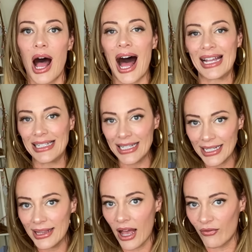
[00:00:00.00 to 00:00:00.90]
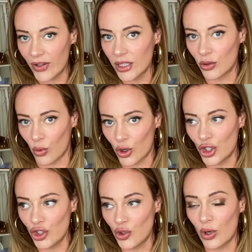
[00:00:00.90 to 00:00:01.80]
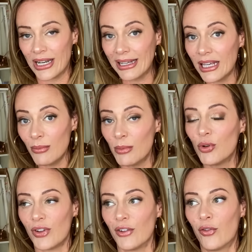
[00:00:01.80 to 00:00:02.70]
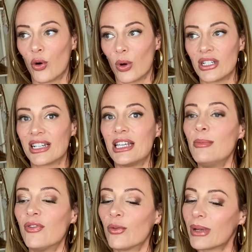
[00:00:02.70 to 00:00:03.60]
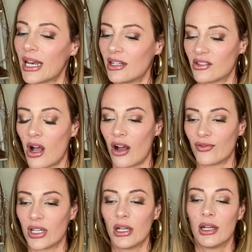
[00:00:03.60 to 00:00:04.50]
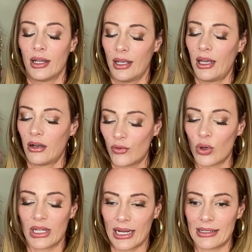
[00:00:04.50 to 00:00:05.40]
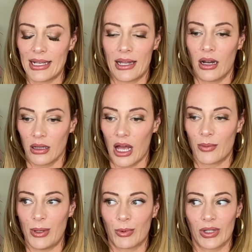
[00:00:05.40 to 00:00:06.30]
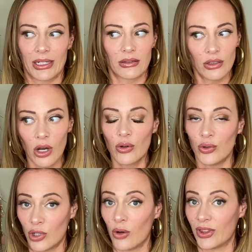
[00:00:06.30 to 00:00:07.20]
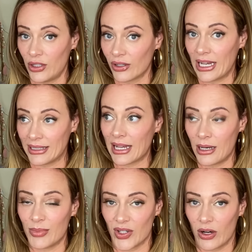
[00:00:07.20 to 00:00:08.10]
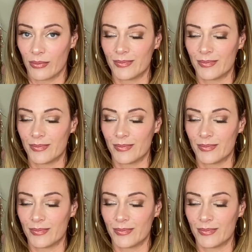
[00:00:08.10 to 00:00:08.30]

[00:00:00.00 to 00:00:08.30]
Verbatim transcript: I need that villain origin story to keep me moving forward, to keep me from getting soft. And of course, like I said, a lot of people are like, no, you don't. You're, it's getting bizarre.